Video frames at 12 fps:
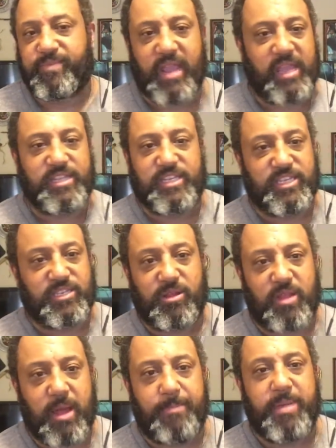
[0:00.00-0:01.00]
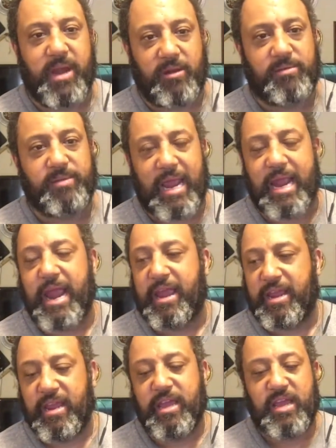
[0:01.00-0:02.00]
it's just a lot better.
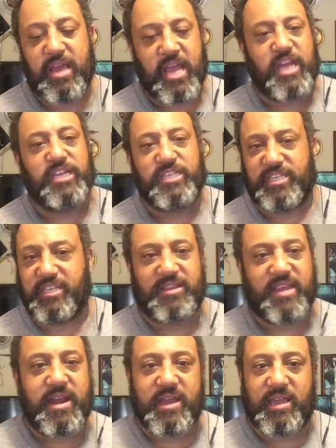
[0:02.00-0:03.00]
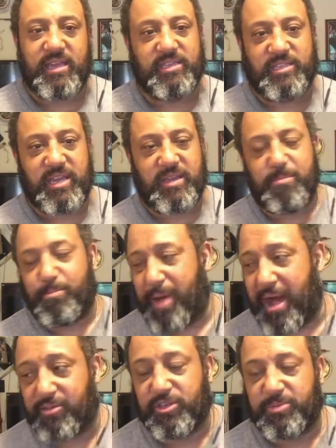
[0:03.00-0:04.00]
Synthetic it
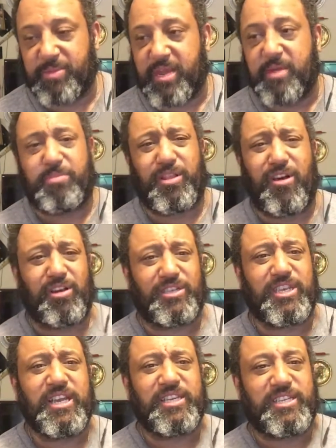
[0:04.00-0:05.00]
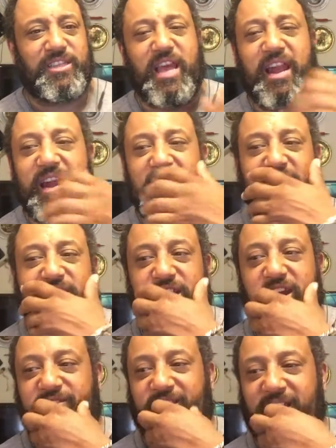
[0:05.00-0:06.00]
bothers me. Synthetic
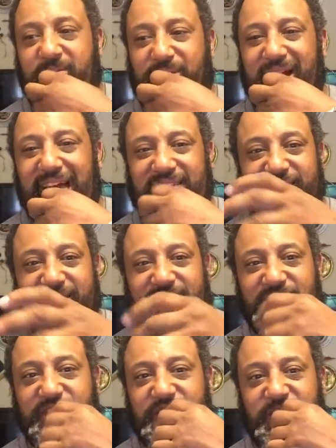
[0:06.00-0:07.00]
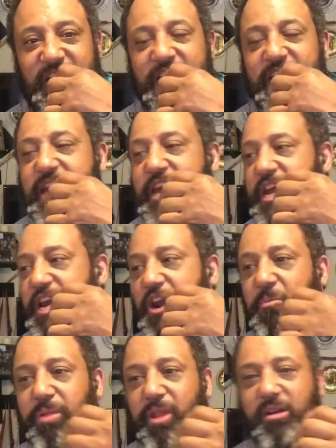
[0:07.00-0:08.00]
stuff like plastics and shit, you
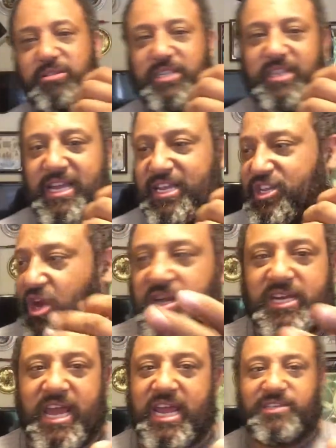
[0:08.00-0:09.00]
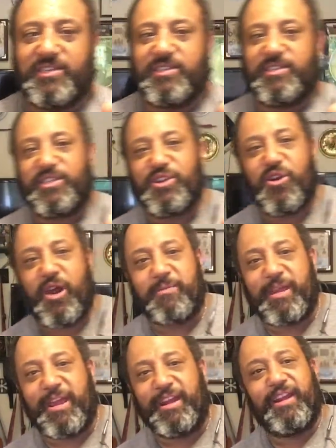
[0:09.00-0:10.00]
know, belongs in like gun cases. You know what I
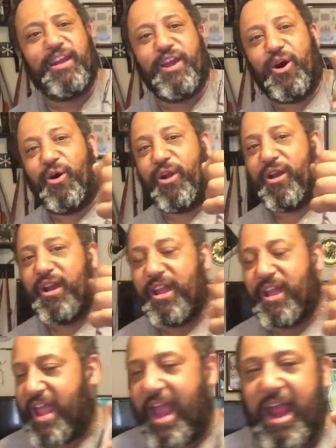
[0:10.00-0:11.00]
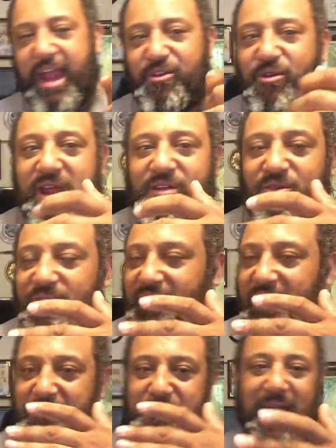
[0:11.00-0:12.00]
mean? Or you're doing
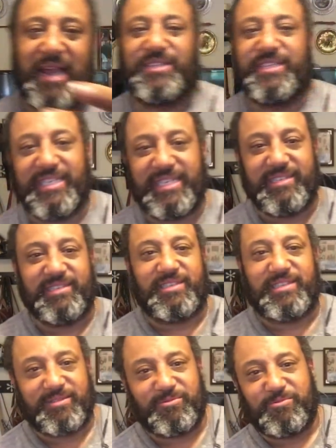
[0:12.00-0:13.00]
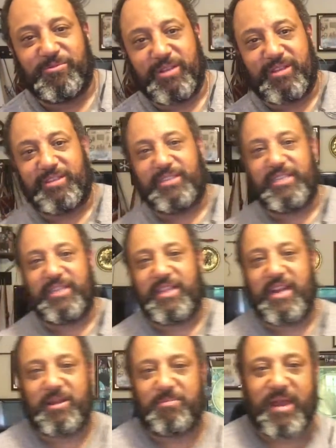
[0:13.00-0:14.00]
like magazines with
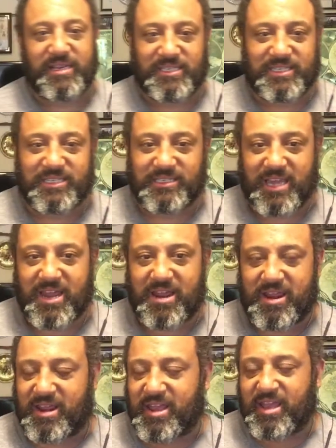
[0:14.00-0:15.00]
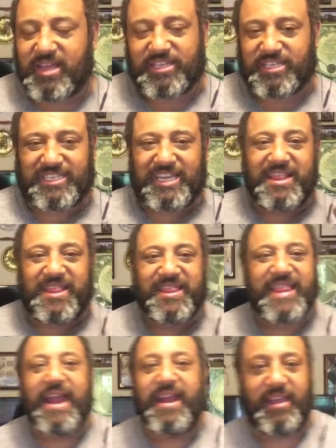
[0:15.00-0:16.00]
synthetic magazines. It's just
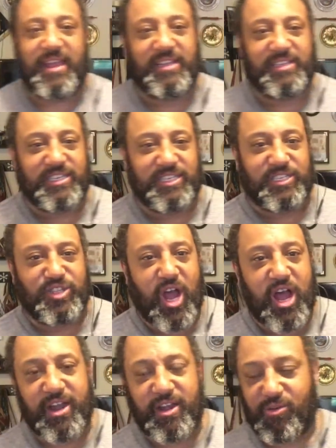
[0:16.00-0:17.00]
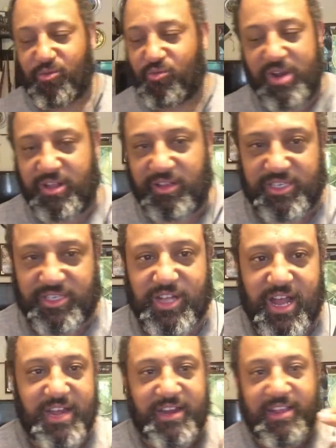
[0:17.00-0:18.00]
synthetic. It's just not real. It's
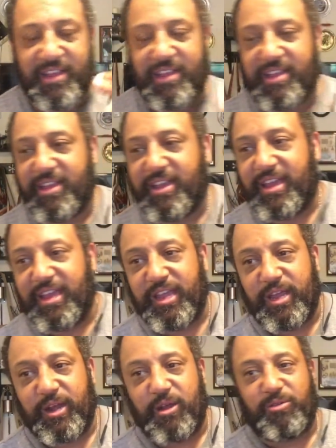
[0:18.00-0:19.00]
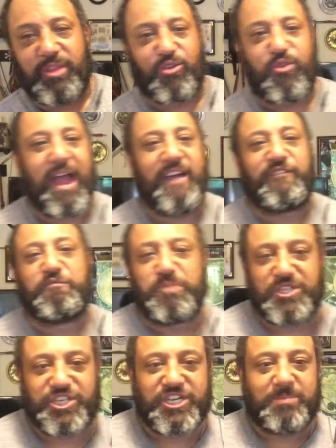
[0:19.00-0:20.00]
not, you know, the
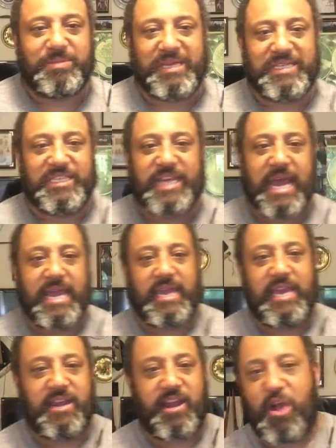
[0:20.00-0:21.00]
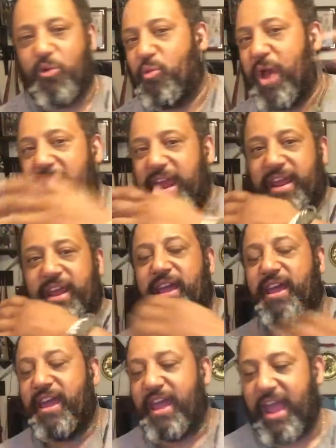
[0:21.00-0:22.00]
craftsmanship is taken away.
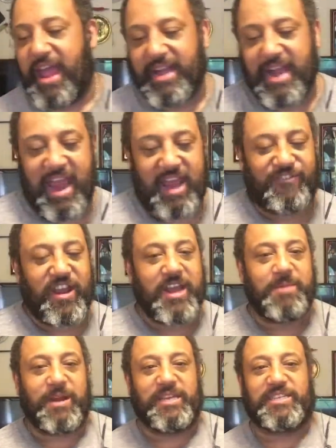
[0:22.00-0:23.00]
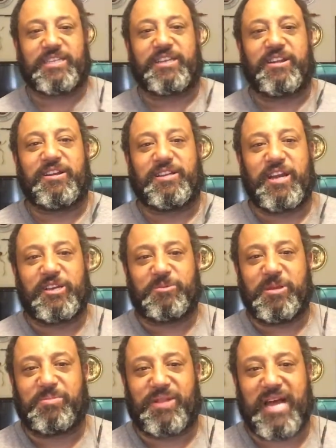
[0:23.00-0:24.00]
And if anybody sits there and tells
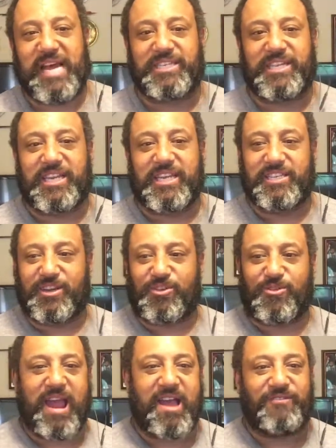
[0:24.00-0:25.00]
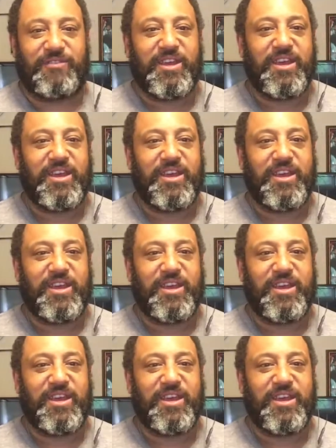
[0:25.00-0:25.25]
me plastic is a craft,